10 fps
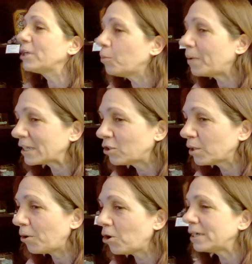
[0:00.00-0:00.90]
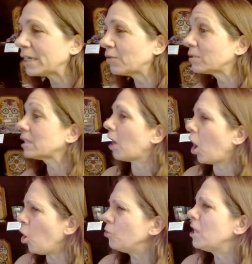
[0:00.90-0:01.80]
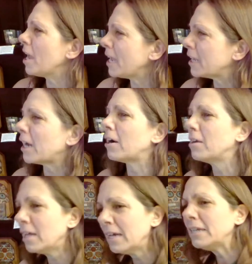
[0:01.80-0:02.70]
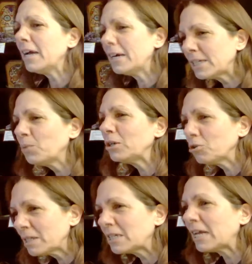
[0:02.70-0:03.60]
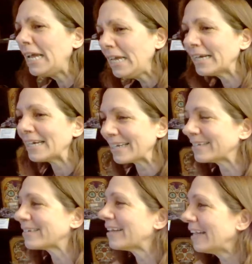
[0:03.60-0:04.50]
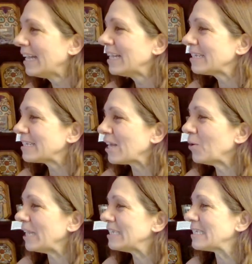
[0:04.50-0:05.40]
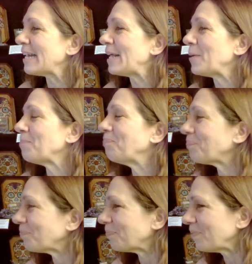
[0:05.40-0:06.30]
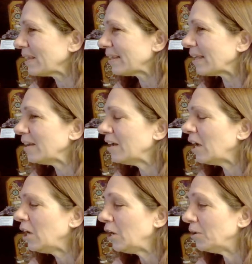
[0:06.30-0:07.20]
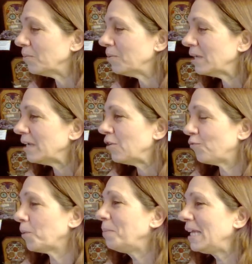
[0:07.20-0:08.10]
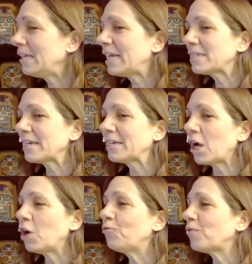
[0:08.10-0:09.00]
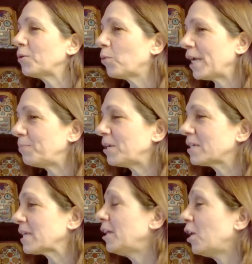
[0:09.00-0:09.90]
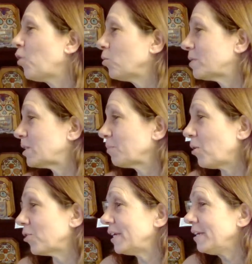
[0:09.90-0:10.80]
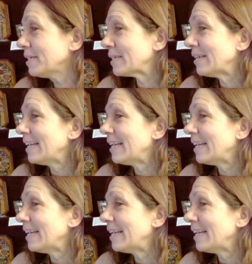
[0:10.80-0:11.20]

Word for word: go back to the party and I was like, "Oh yeah. Yeah, I see what you're saying." And so it's um uh for me that's like a fun way because I love hosting parties.